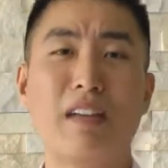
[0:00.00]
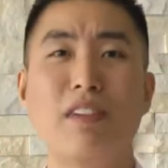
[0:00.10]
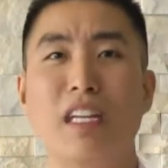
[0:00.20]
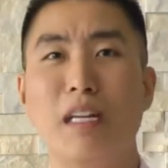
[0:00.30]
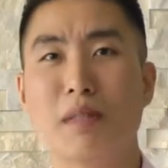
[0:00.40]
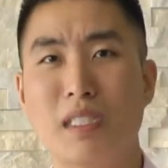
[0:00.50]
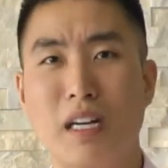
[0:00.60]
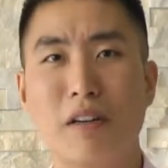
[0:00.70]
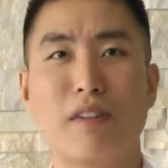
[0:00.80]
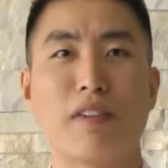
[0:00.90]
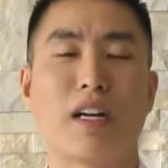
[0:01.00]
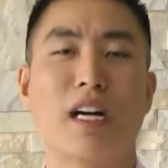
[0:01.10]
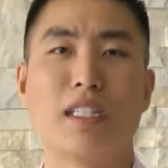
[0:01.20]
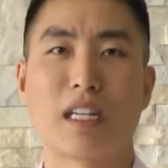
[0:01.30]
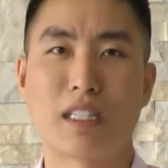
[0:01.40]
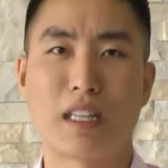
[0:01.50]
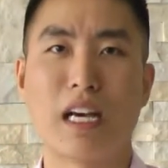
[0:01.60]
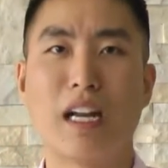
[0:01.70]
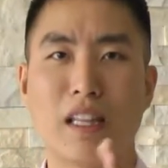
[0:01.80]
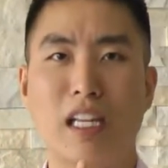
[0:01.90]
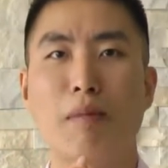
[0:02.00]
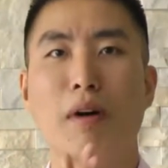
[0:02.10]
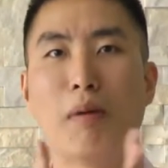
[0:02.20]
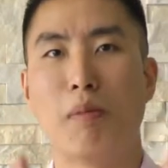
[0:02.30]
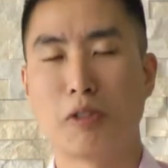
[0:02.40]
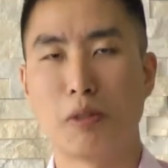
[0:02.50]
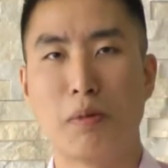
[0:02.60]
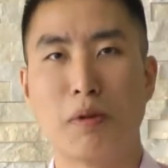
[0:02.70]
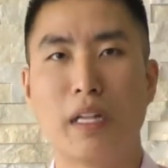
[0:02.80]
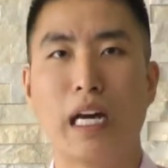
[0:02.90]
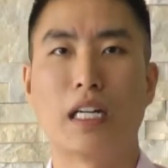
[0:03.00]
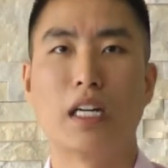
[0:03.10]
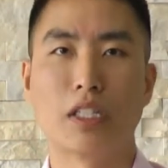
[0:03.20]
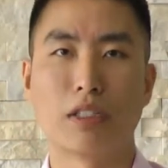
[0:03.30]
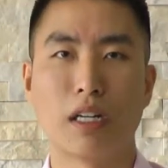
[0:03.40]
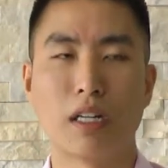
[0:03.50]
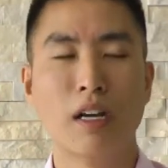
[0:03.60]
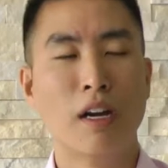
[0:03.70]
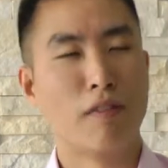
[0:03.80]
EV to EBITDA or different contexts like that and thinking about a multiple in that construct.